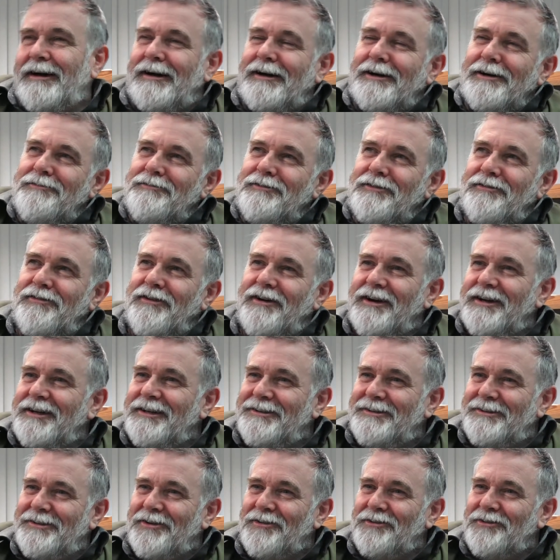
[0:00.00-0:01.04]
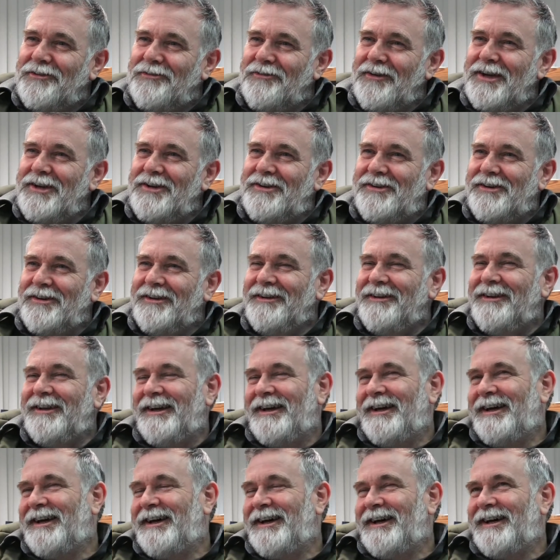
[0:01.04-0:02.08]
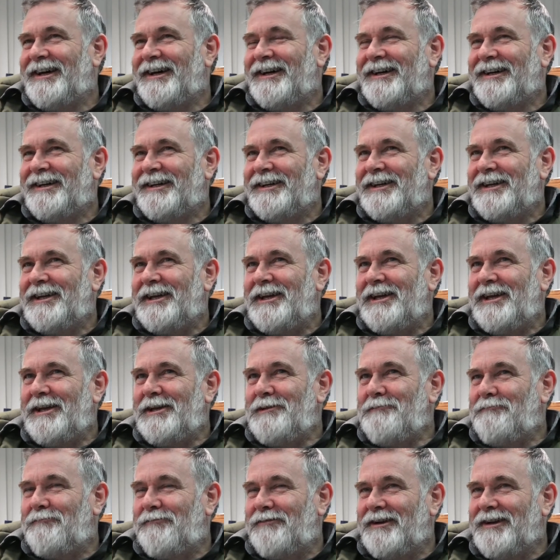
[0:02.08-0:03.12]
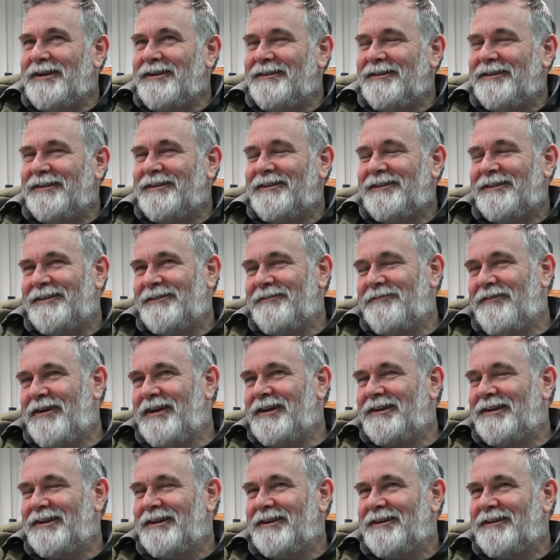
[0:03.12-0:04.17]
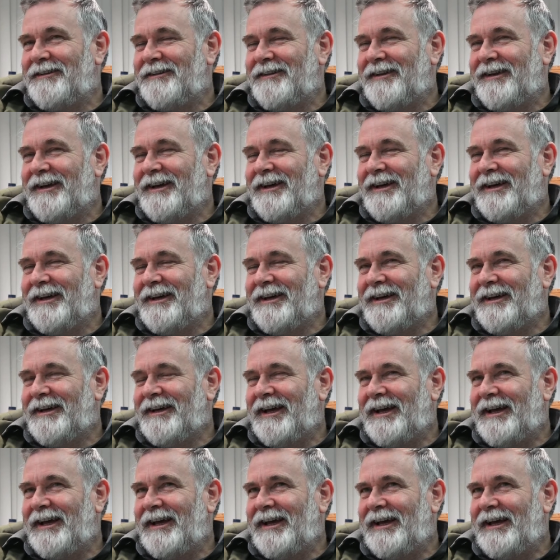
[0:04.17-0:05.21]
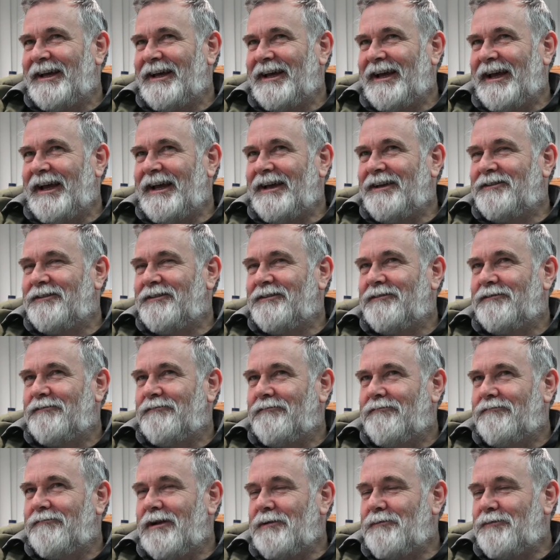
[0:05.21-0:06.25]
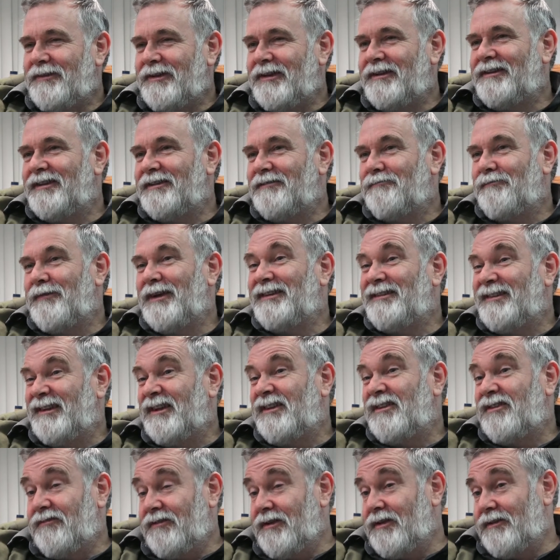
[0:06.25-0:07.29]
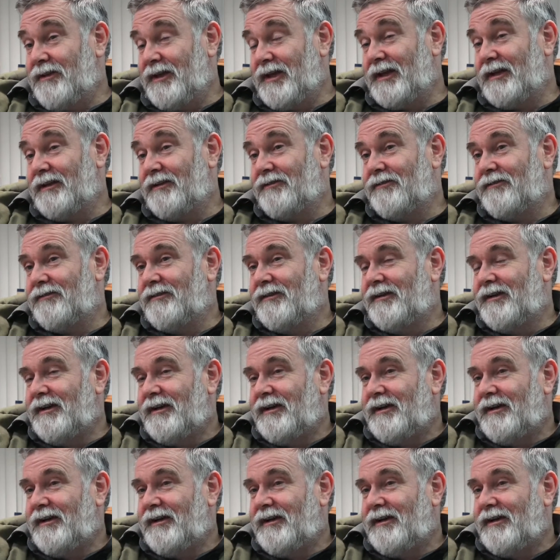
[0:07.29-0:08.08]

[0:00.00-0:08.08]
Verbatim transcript: I've defined conservation uh, in print and defended it uh, as representing basically three things